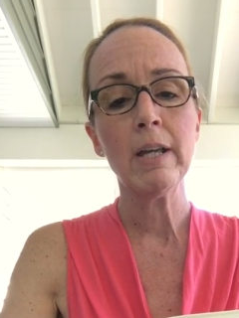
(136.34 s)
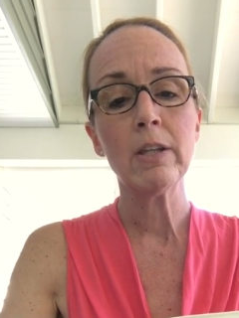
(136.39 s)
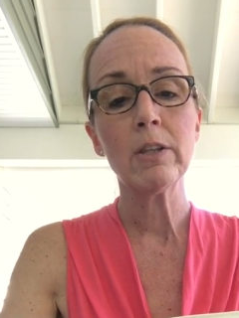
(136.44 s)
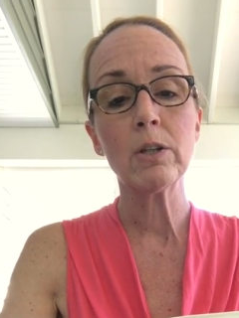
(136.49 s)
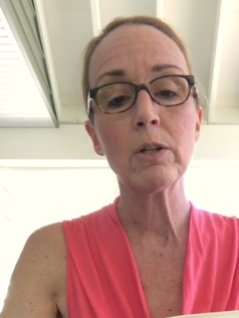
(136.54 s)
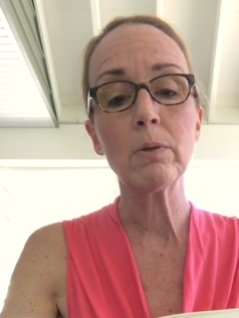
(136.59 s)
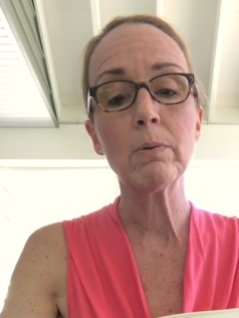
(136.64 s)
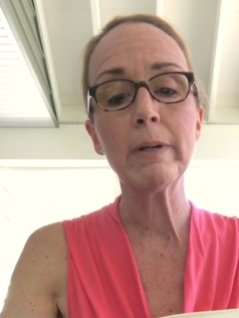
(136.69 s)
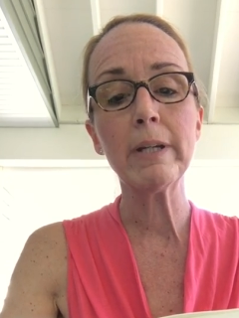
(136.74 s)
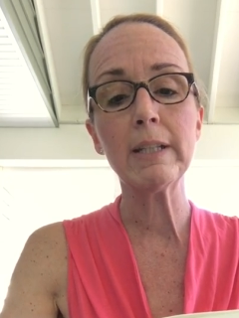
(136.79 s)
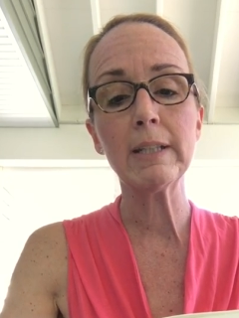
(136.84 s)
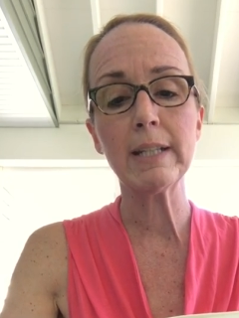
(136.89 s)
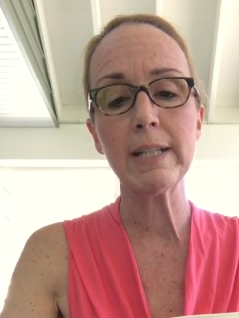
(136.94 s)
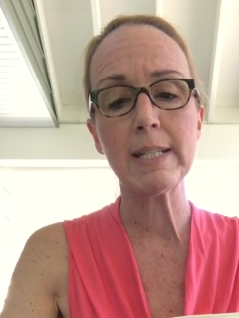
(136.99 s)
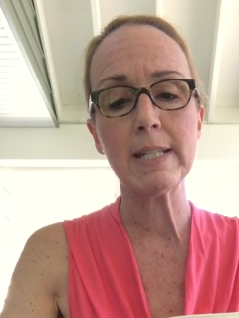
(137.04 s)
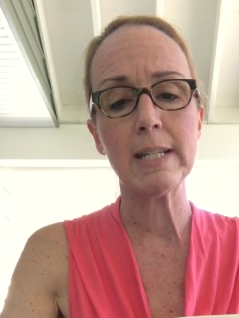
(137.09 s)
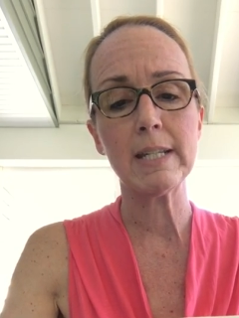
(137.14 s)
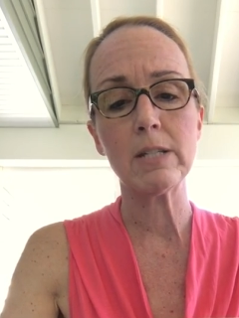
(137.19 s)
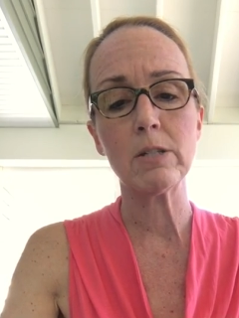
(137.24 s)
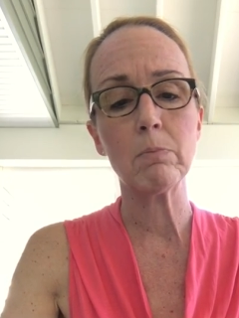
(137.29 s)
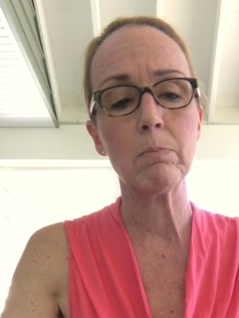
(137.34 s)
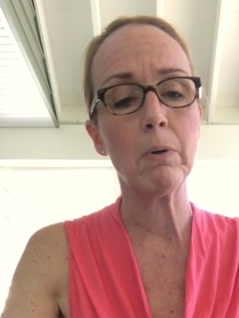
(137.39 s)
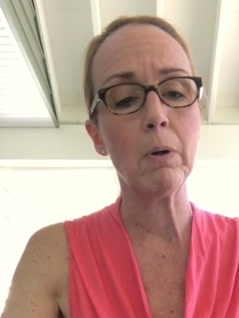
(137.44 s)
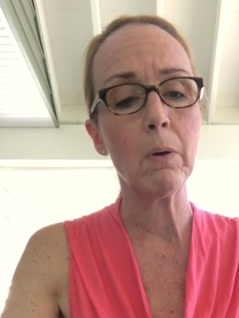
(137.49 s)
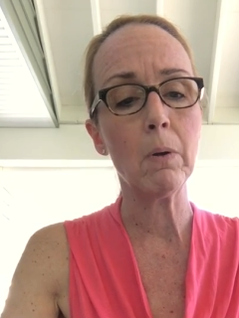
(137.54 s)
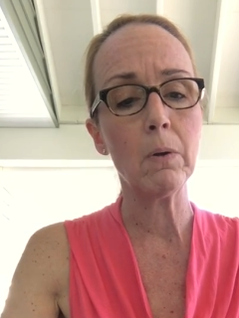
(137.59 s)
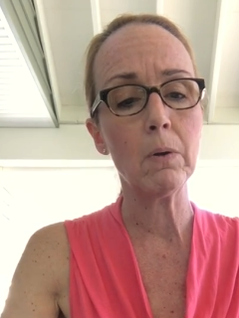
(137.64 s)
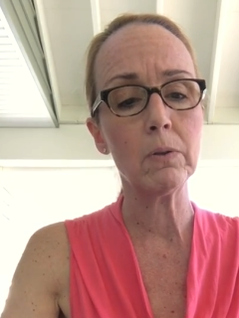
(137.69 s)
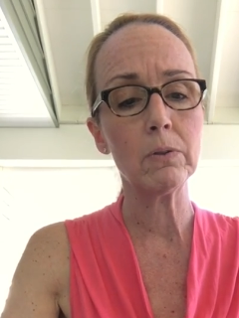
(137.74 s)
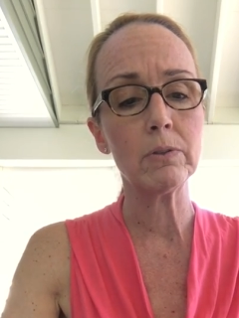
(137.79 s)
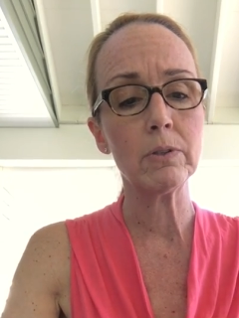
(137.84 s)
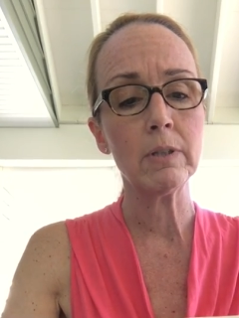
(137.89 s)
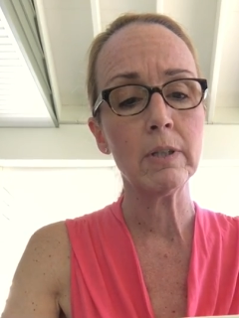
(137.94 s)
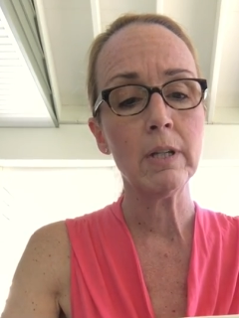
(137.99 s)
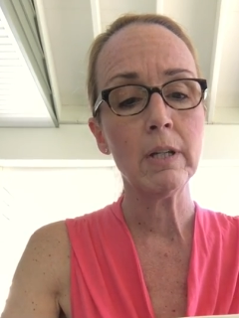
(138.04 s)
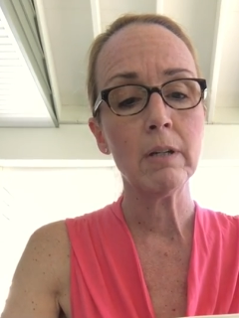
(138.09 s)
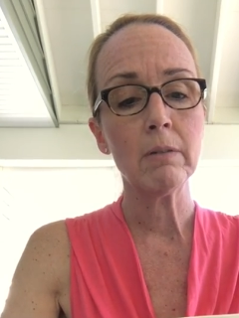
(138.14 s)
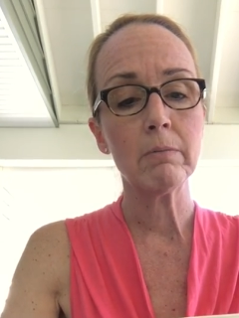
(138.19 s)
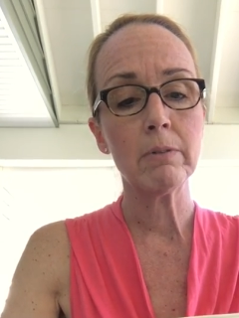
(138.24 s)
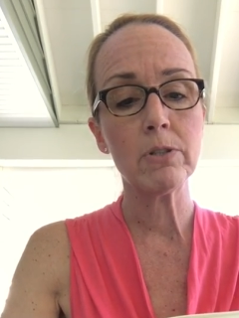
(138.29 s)
The Queen listened, appalled.
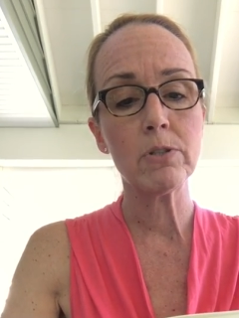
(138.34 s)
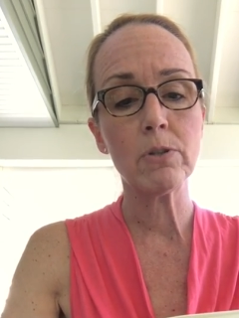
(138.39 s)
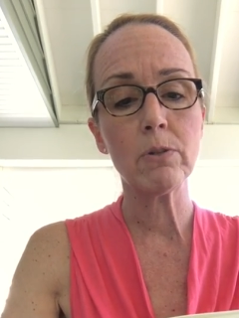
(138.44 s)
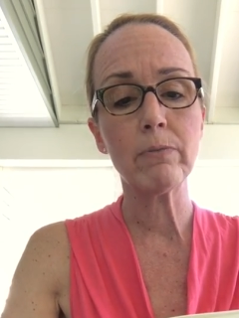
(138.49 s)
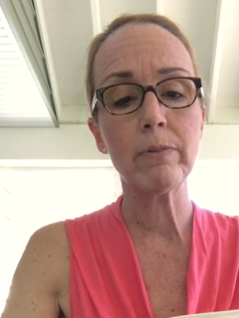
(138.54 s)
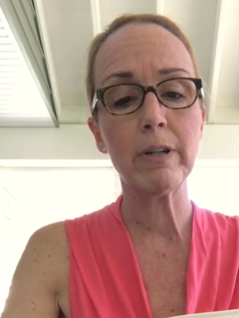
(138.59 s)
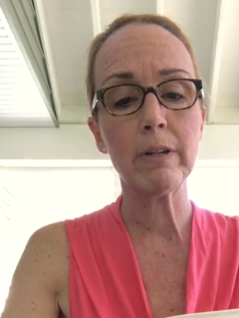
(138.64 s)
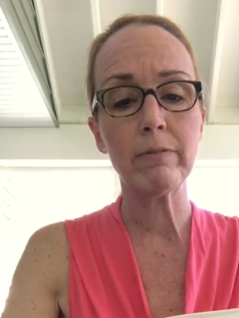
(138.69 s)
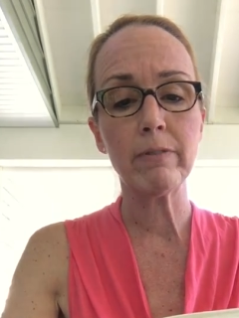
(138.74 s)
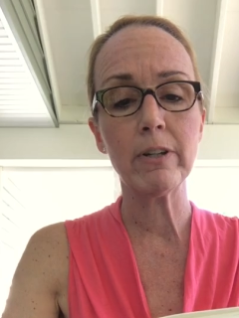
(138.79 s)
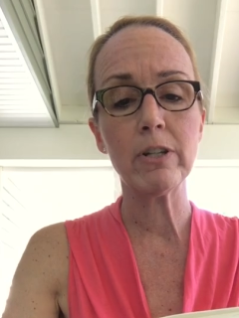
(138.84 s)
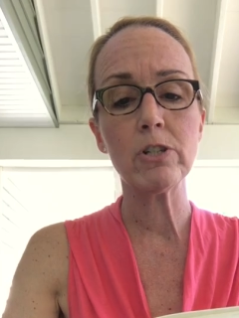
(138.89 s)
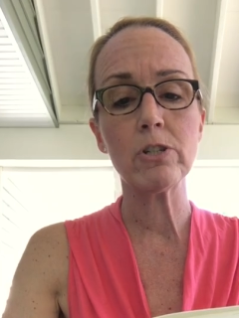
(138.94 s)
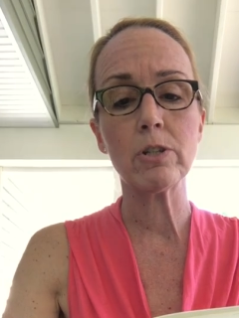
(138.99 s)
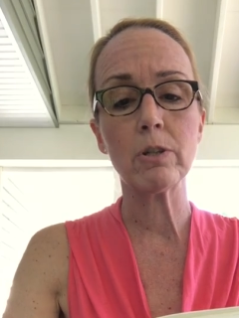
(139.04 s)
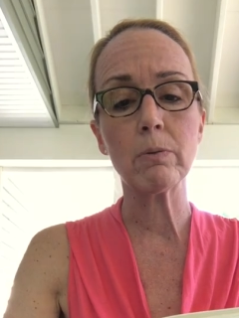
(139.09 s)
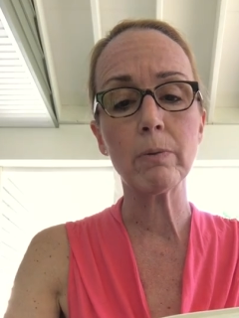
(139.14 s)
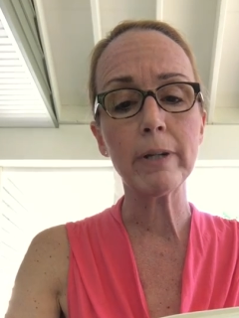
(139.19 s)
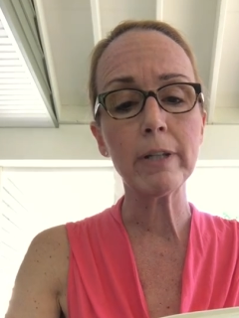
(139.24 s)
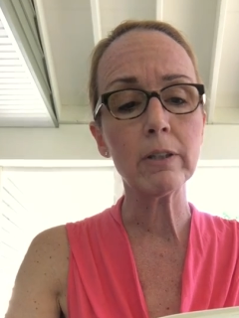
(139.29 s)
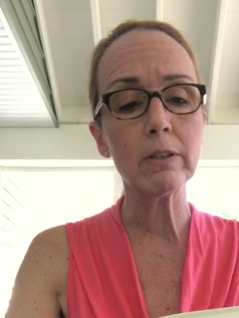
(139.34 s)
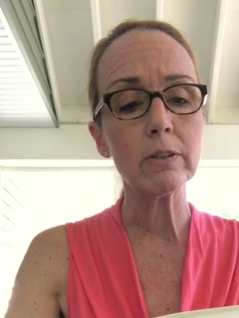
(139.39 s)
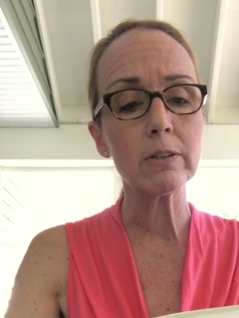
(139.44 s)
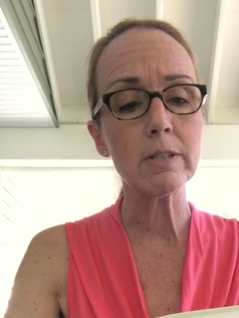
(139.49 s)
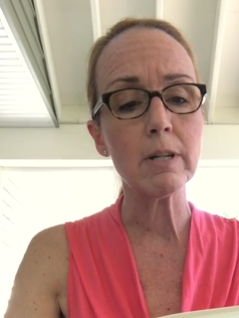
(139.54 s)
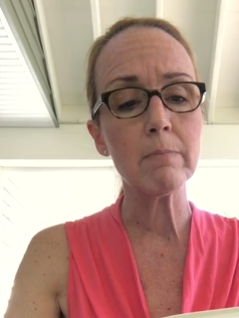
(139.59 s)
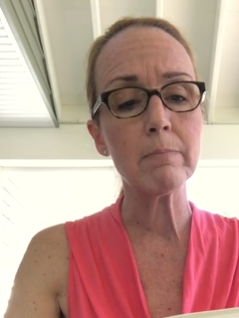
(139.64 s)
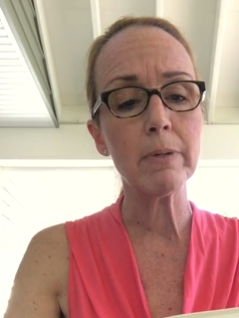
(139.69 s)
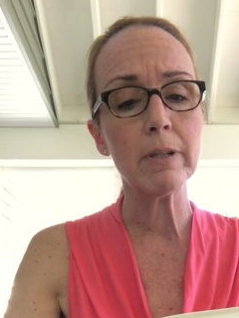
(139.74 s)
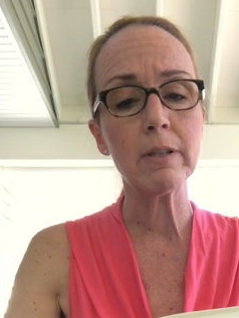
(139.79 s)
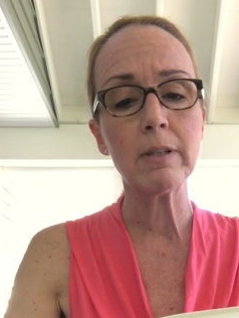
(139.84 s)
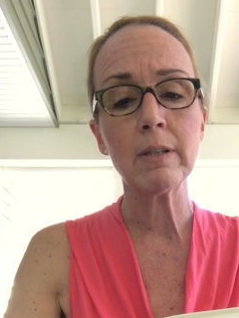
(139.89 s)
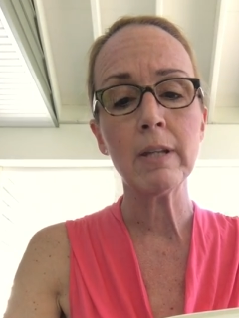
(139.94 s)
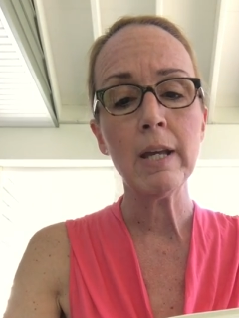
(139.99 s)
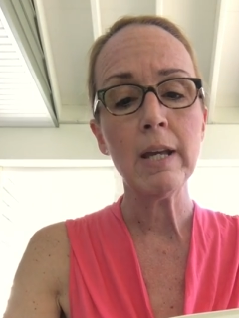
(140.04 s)
When Sophie had finished, the Queen looked up at